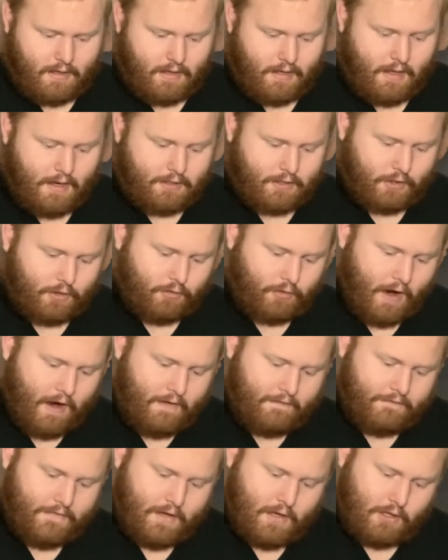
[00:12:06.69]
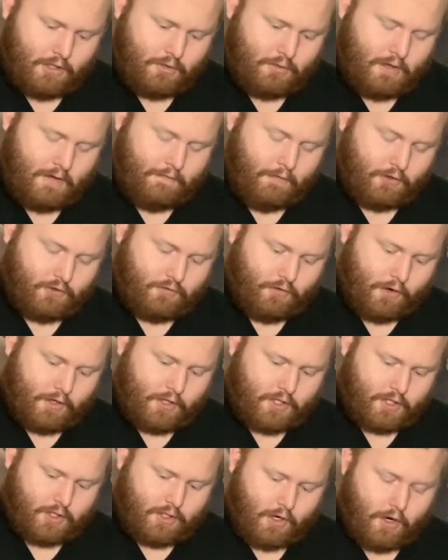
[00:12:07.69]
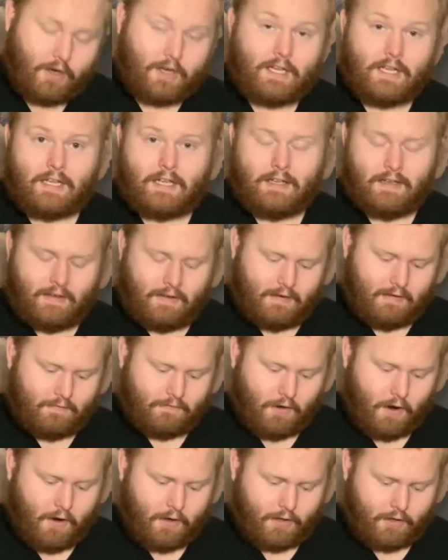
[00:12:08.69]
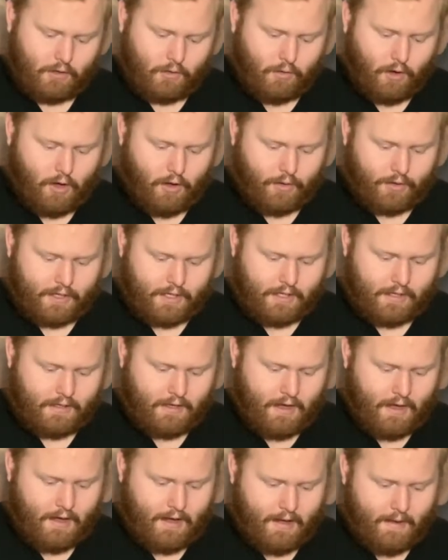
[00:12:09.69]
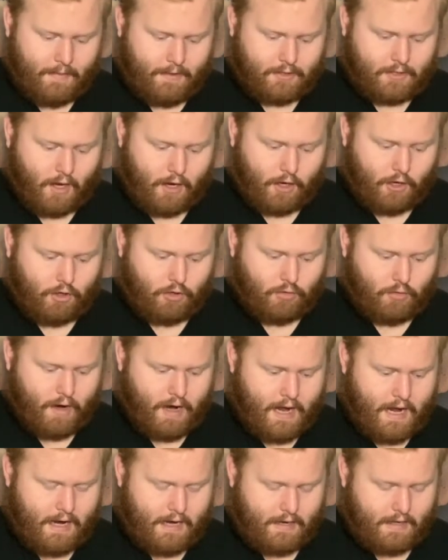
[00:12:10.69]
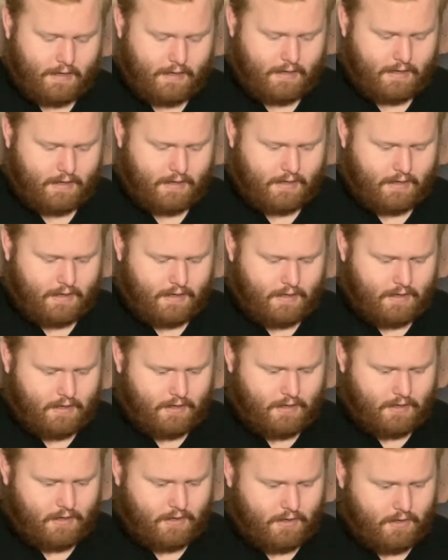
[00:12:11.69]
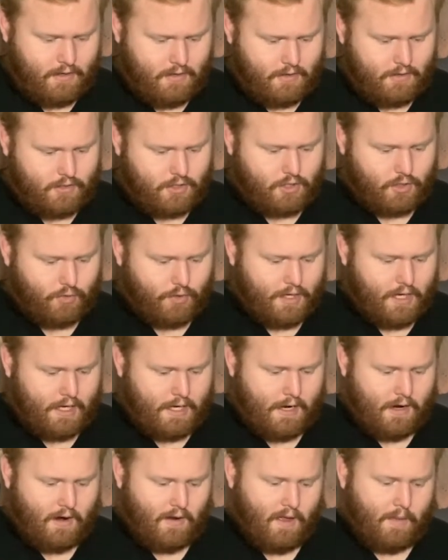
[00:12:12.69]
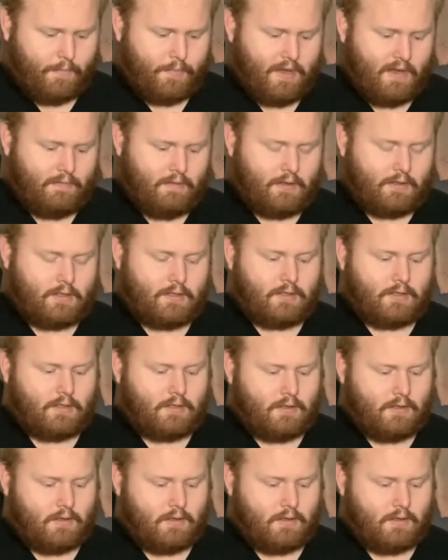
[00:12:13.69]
It is a great feel to it. It feels very sturdy, very good quality. It's got a great screen here that pivots,